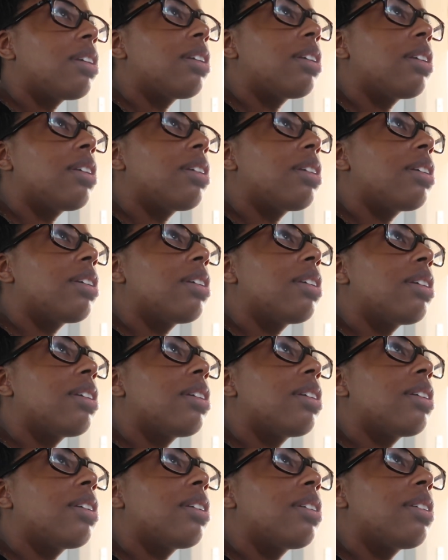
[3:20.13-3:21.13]

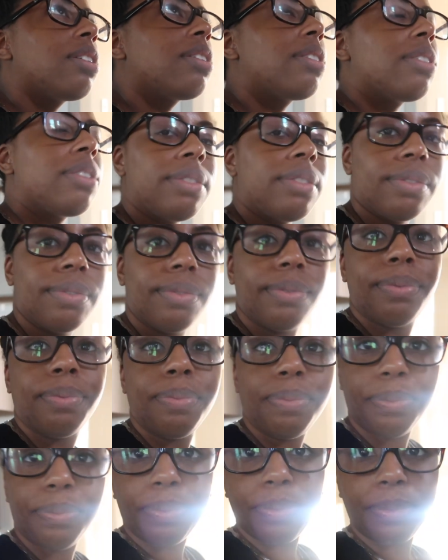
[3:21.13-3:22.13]

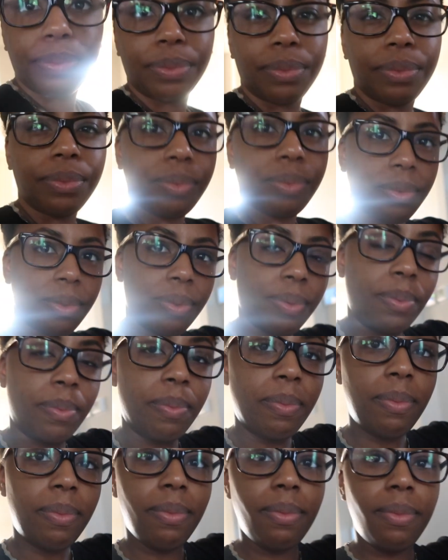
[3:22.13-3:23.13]

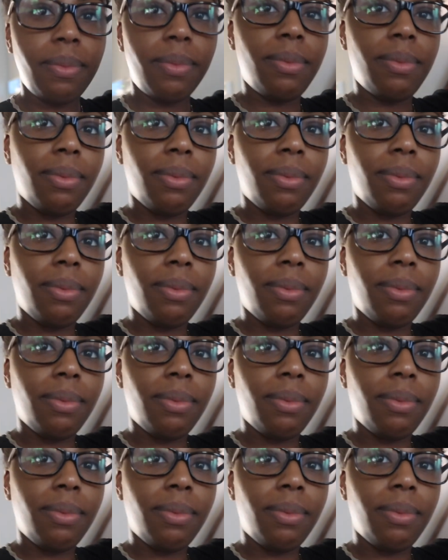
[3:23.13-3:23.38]
Nobody speaks.